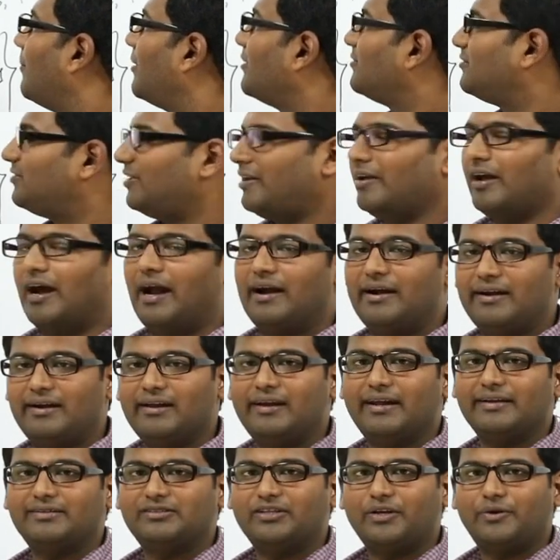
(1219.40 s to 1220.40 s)
number 3,
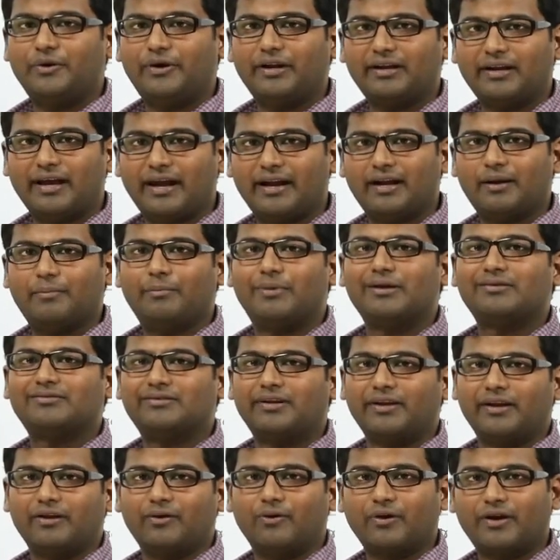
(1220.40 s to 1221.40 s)
until executing line number
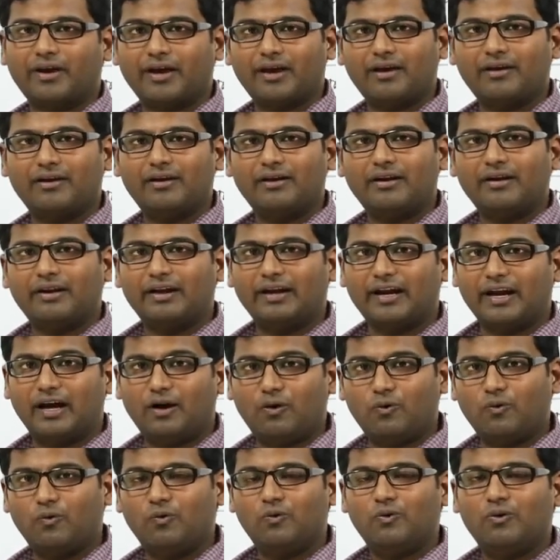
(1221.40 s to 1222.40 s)
3. Okay,
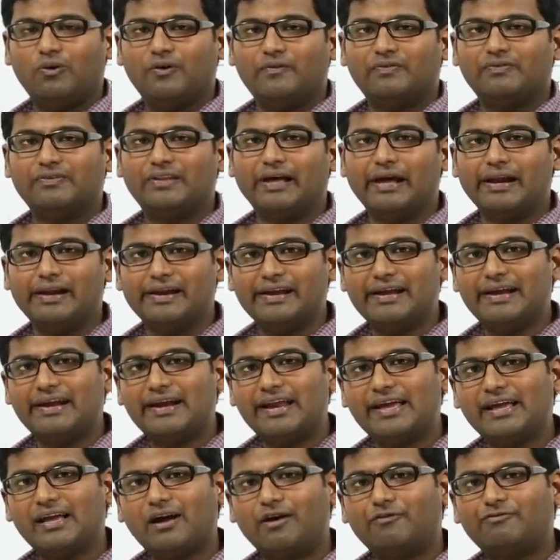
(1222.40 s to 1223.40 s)
now the
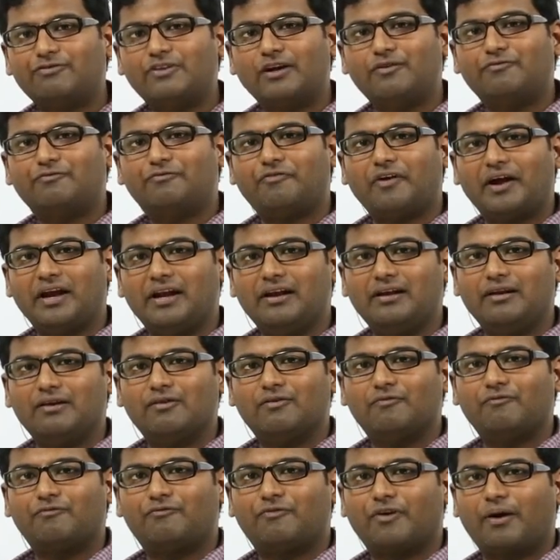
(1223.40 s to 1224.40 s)
reading of that file
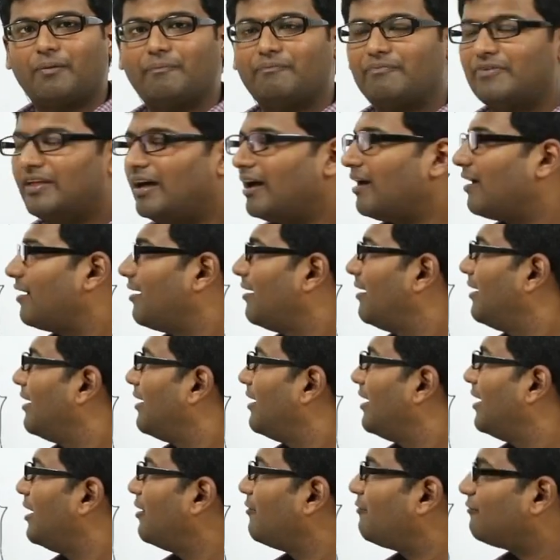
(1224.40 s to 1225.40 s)
from the
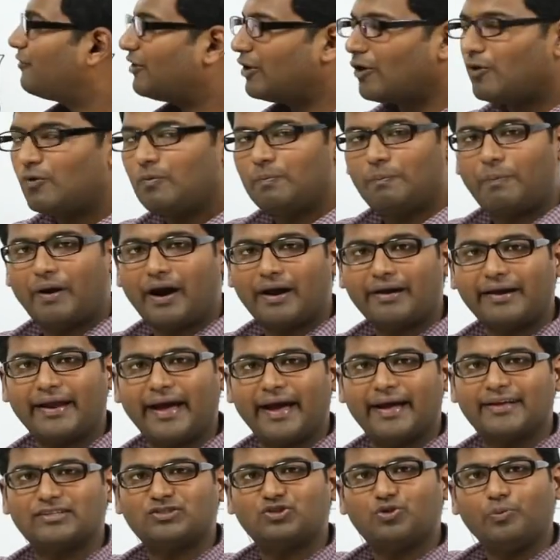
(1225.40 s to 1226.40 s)
left out part
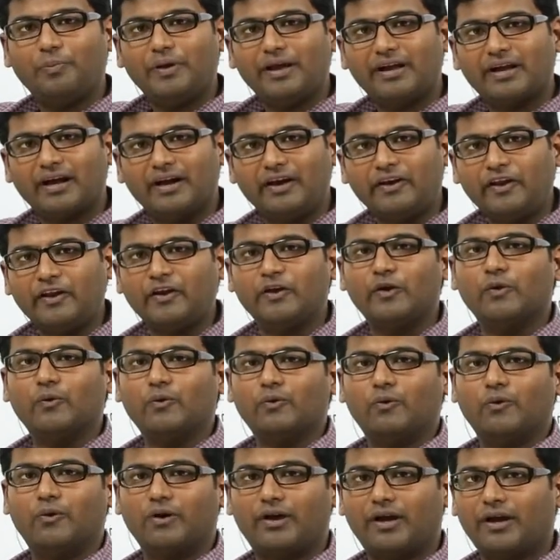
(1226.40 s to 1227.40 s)
has to be
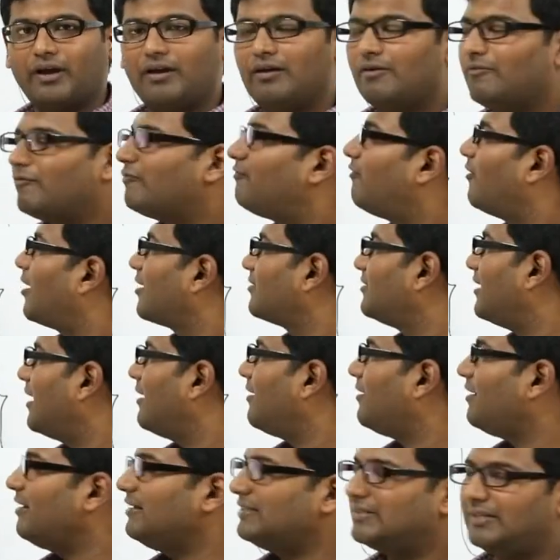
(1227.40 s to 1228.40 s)
continued. Okay, for
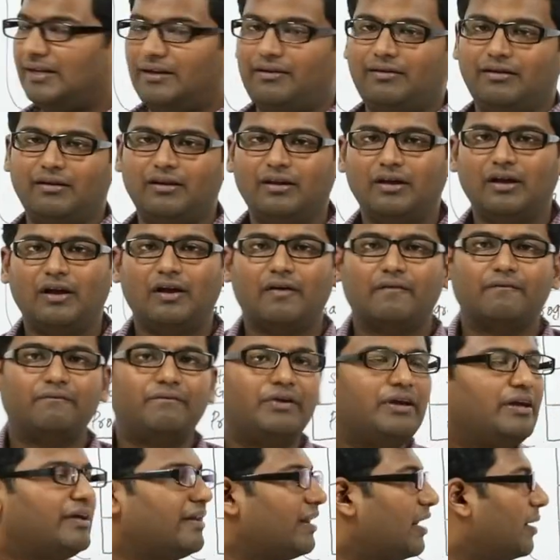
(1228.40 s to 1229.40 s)
that reason
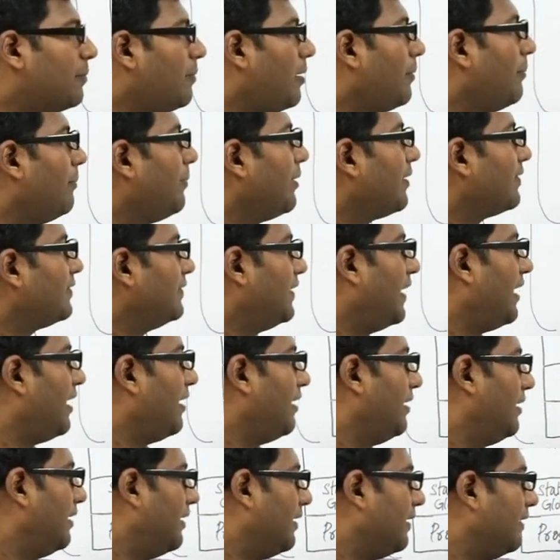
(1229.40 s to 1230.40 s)
we remember
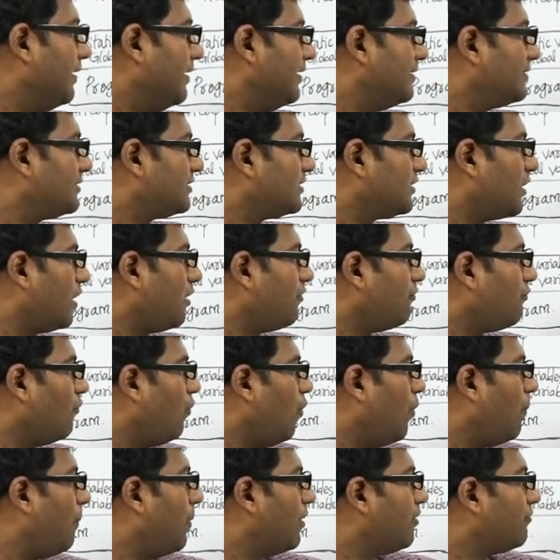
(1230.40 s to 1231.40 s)
the list of
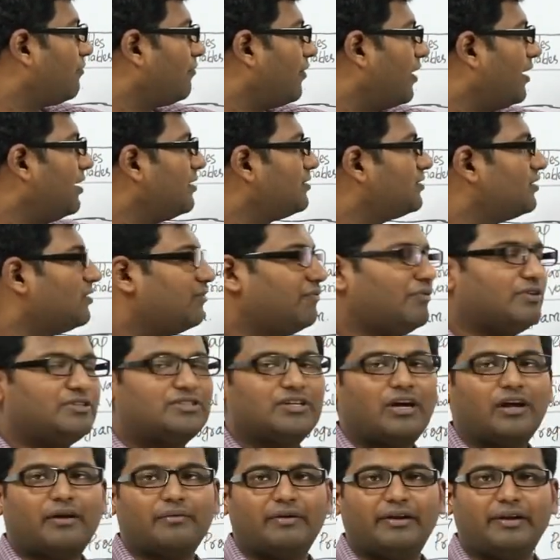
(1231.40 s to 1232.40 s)
open files
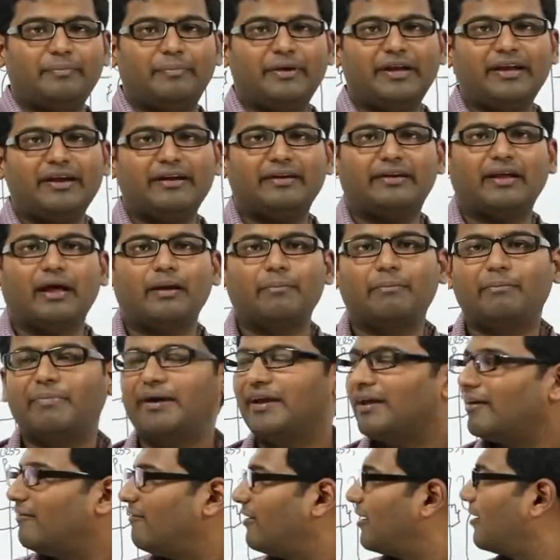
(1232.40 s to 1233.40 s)
which are being done
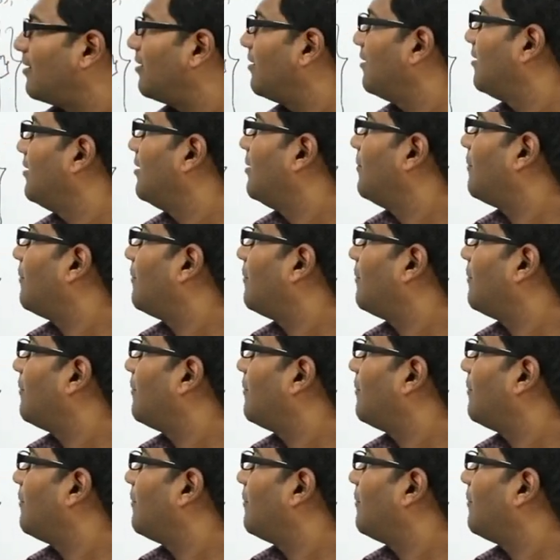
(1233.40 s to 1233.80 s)
by our